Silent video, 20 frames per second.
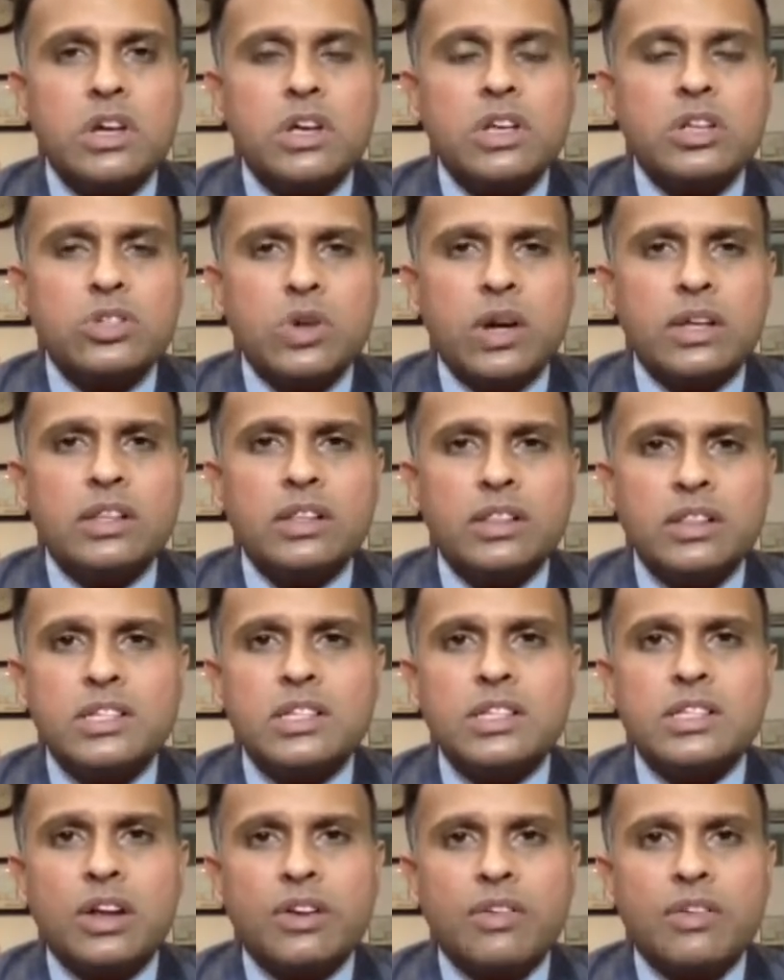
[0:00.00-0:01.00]
So I think this
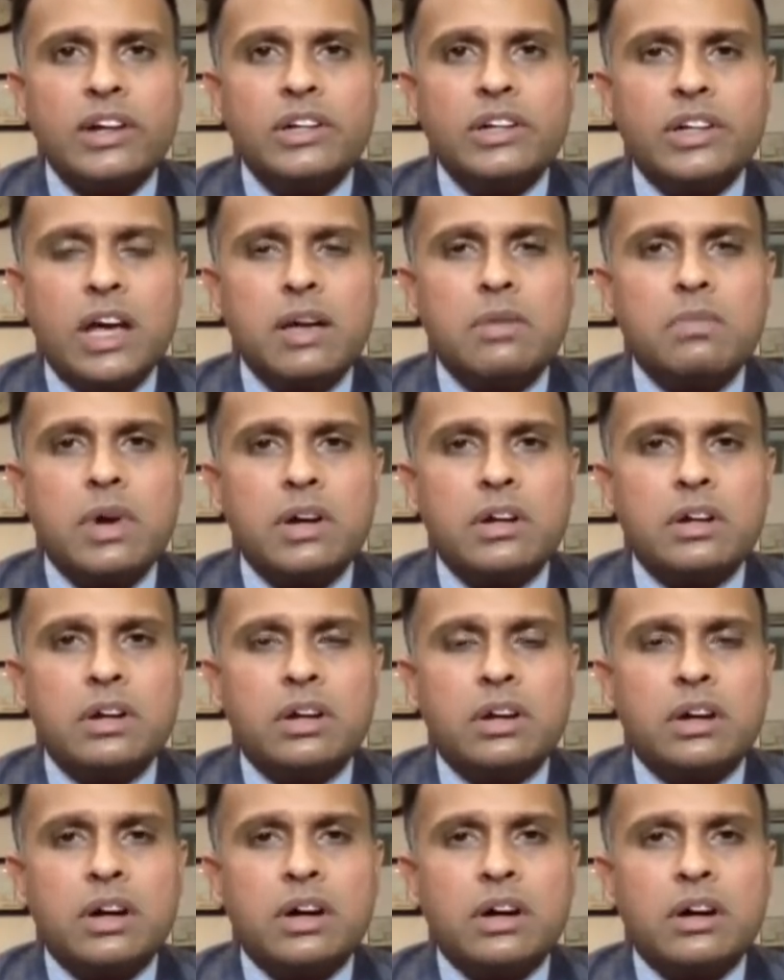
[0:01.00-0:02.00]
is the right time,
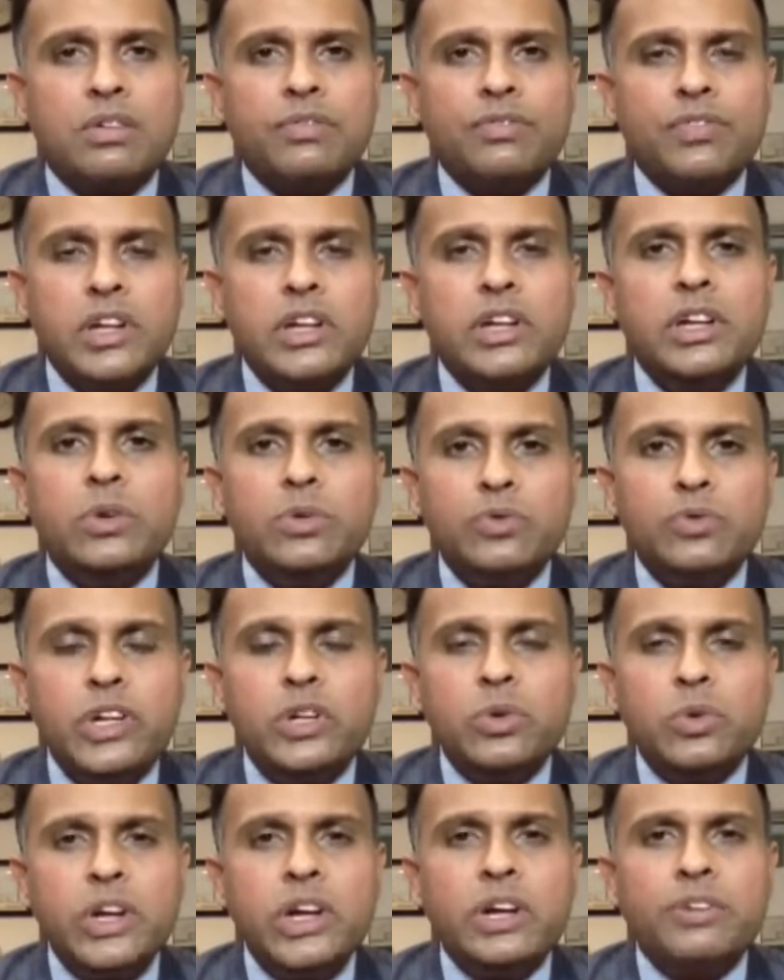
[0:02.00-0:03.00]
and we
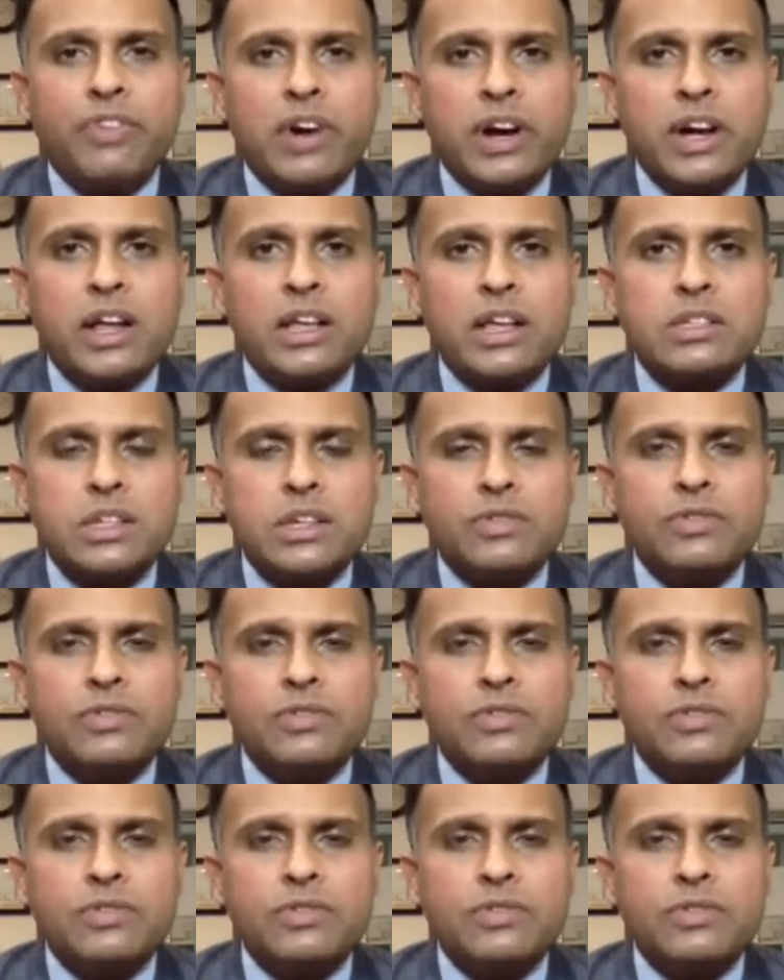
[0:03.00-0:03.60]
do need financing.